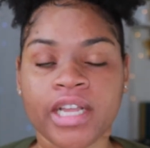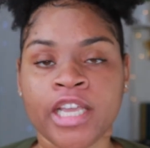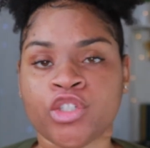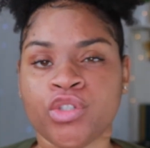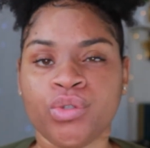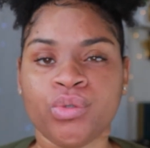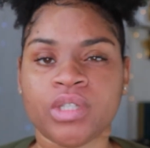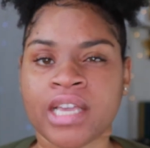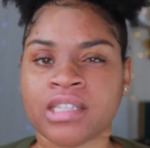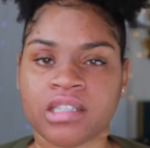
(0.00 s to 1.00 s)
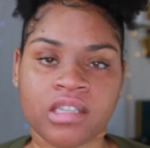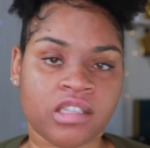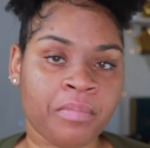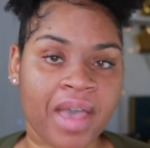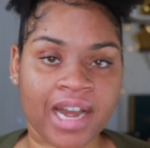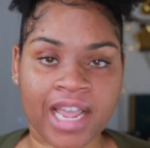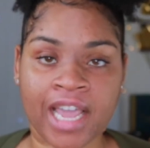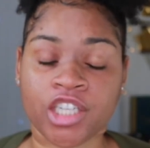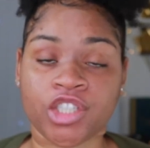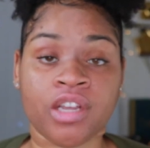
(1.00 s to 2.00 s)
is used as a systematic
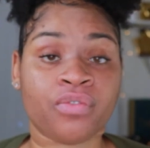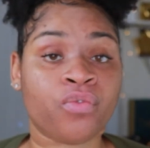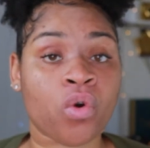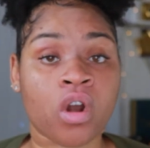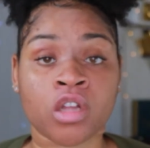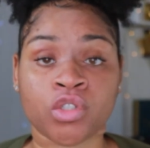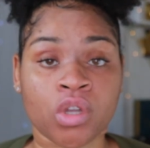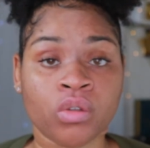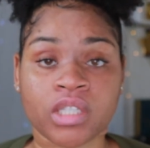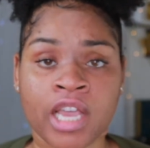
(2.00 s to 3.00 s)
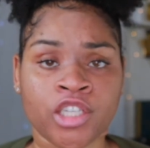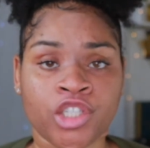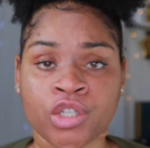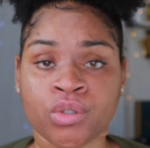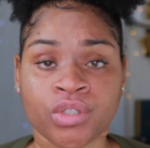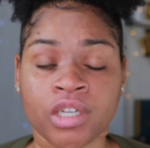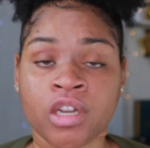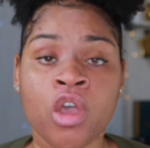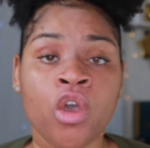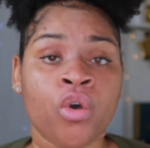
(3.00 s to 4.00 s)
agent for adults and children
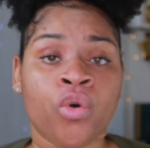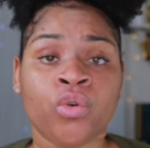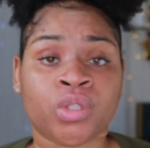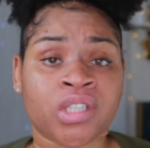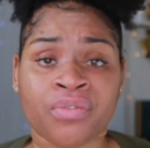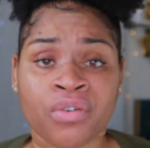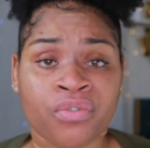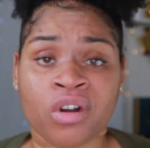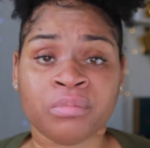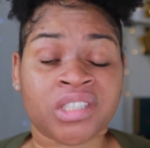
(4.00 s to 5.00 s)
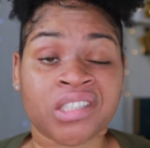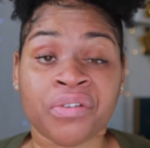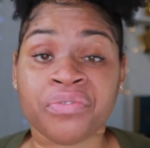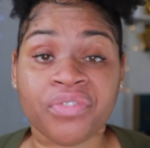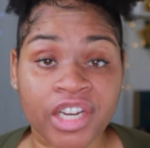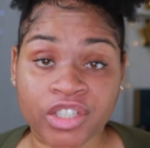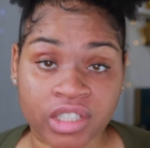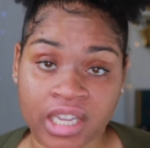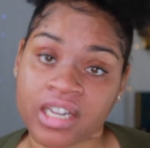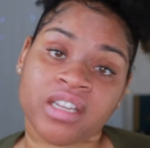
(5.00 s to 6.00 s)
who suffer from severe
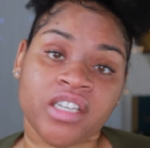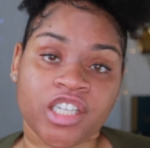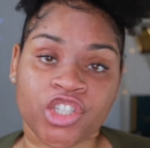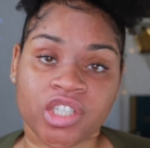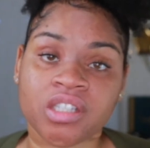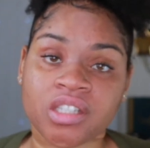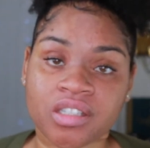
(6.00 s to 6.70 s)
skin conditions.